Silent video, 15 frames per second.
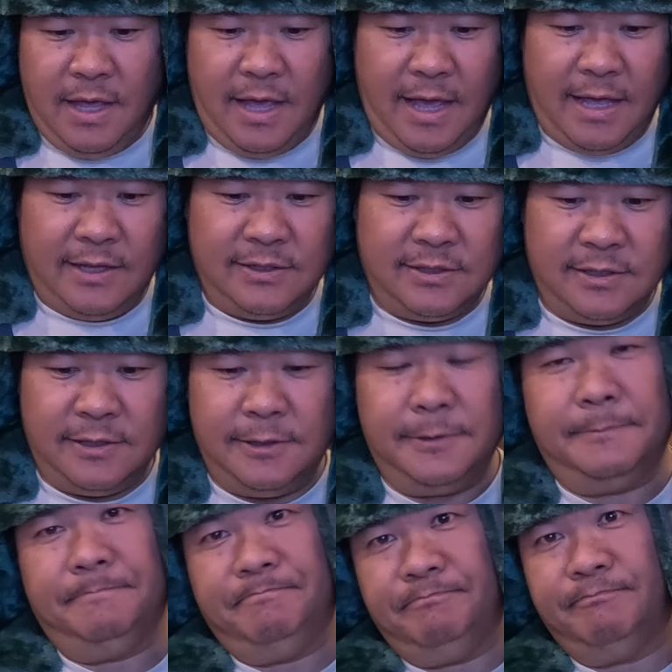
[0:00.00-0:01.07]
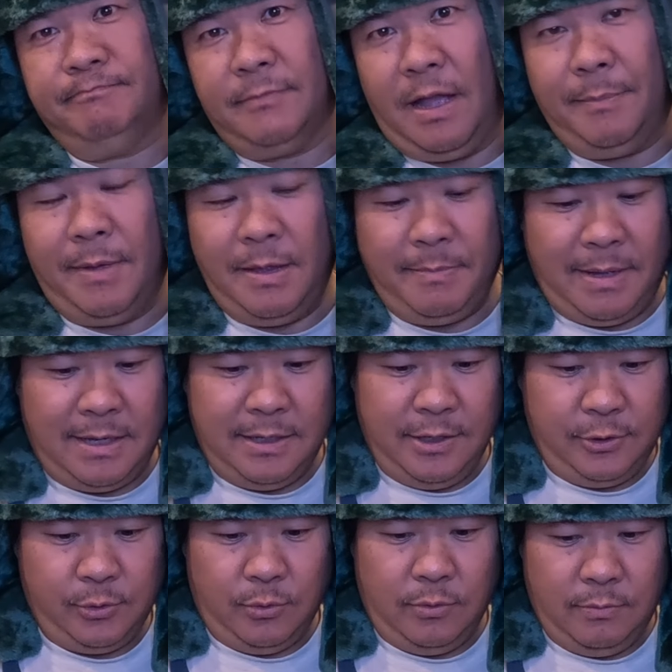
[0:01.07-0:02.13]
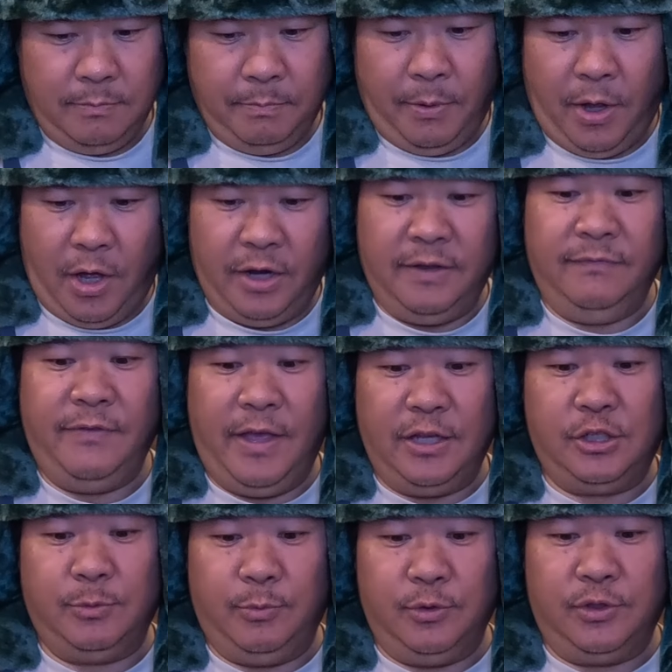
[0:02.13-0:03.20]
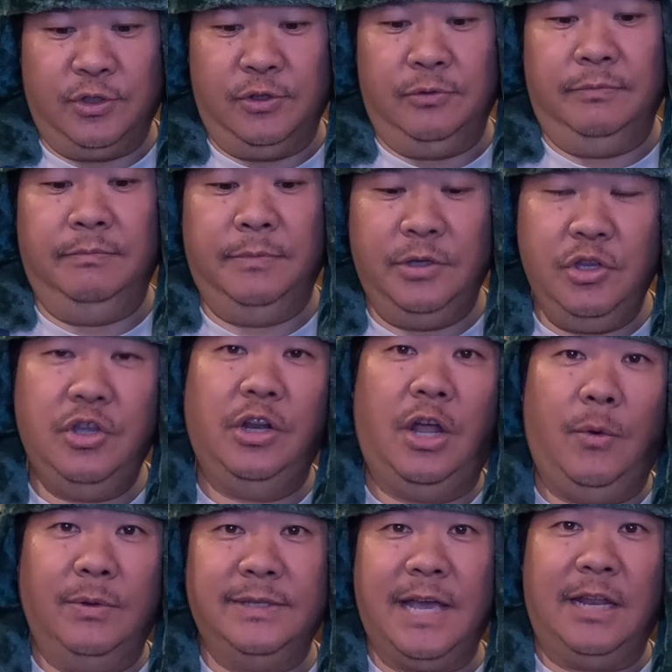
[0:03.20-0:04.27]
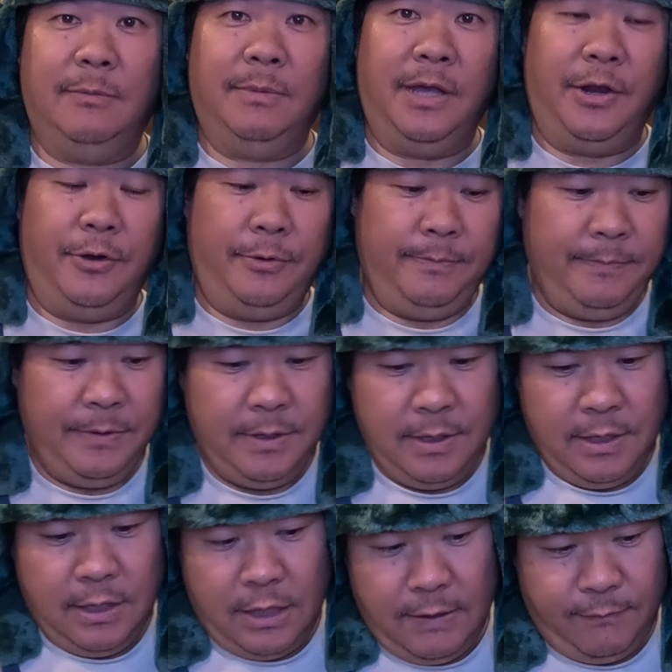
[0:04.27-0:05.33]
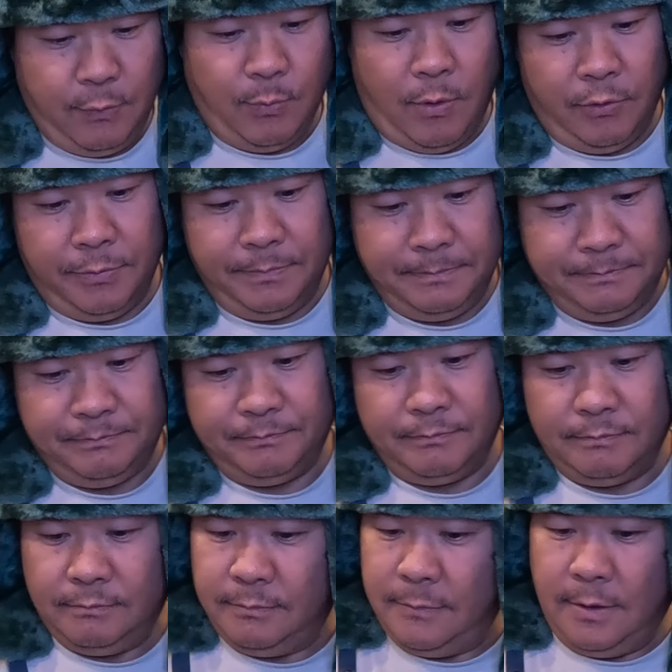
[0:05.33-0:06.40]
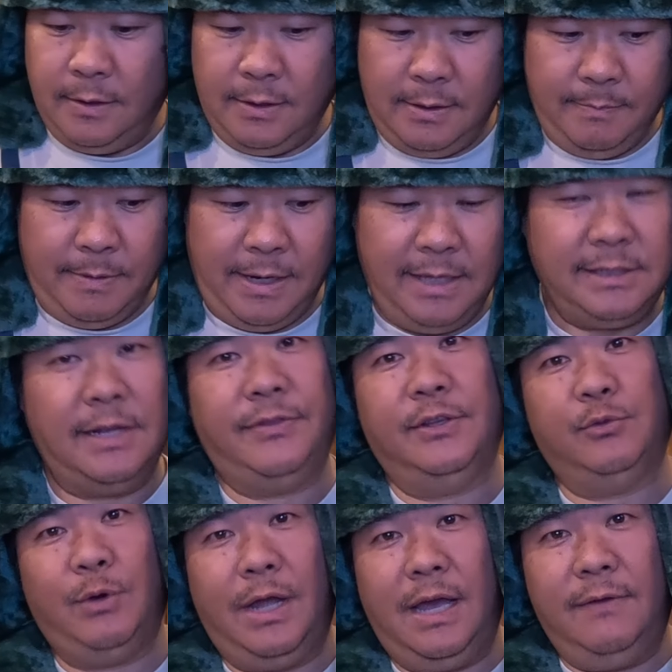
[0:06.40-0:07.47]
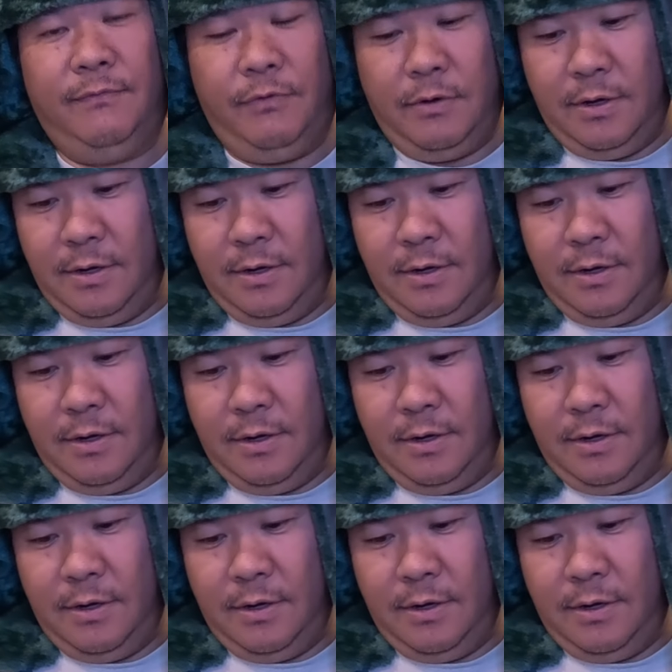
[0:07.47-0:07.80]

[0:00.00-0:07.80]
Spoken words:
as I make my initial pot of vegetable soup. But you can always add them later if you want them. But let's let this ride for